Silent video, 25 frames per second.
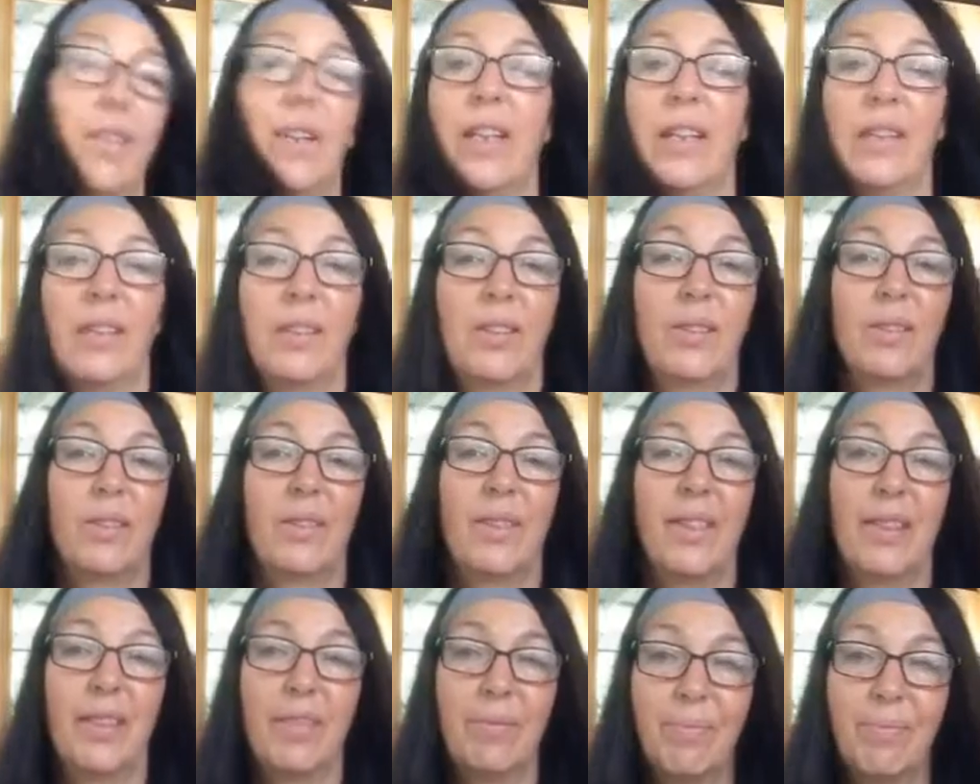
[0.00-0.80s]
a great
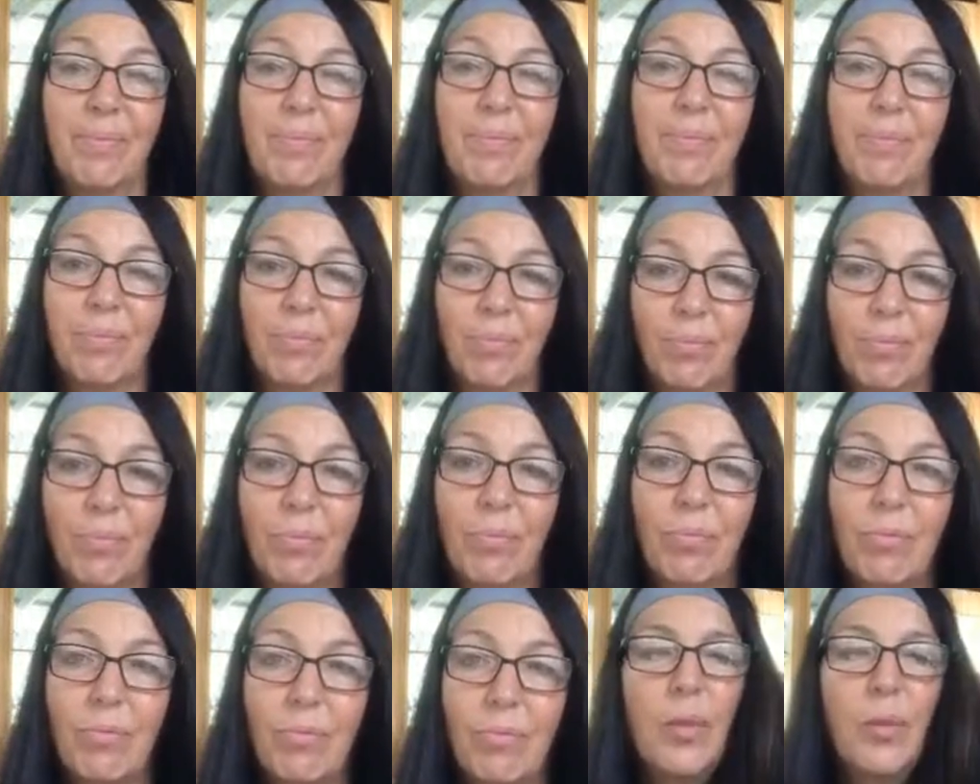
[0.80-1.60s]
story.
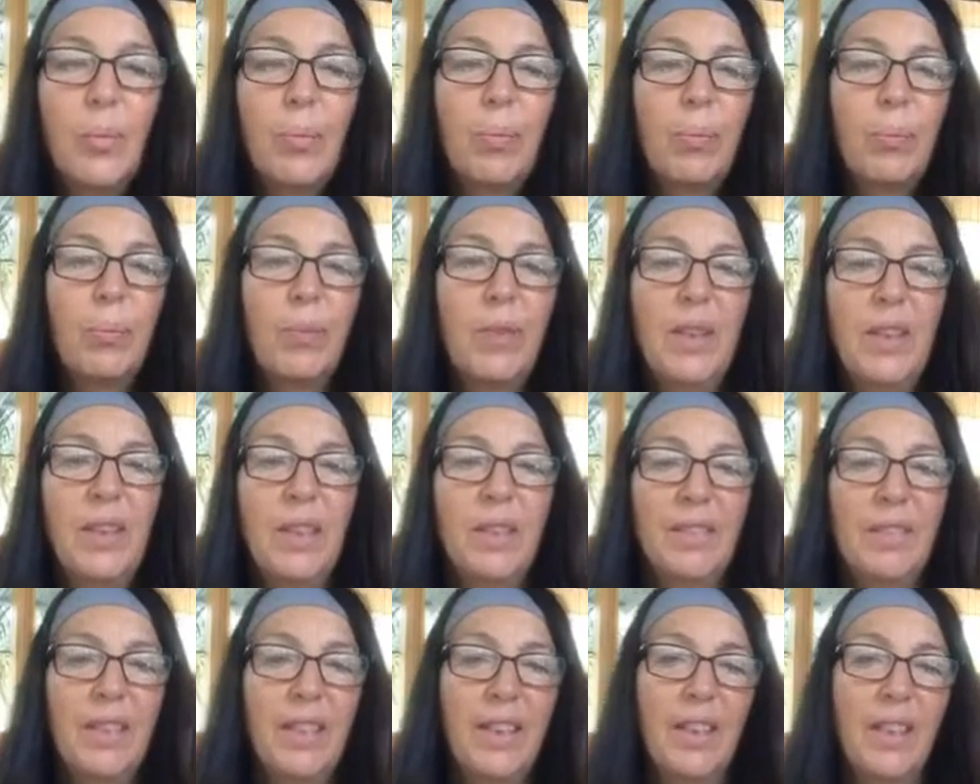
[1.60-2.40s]
You
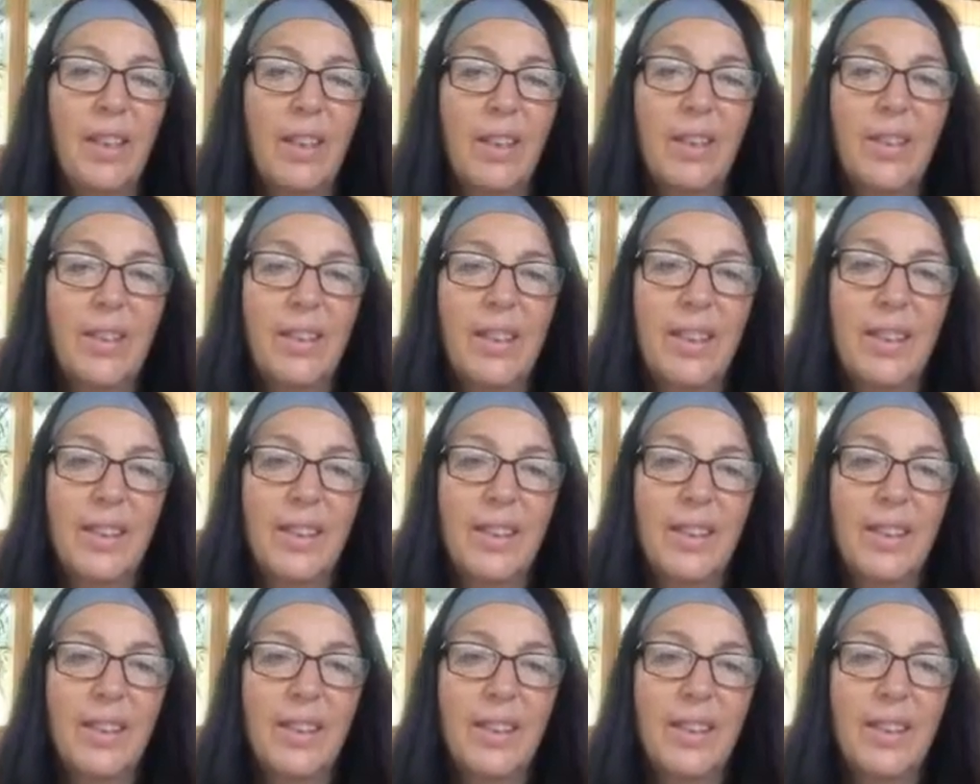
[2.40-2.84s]
know what though?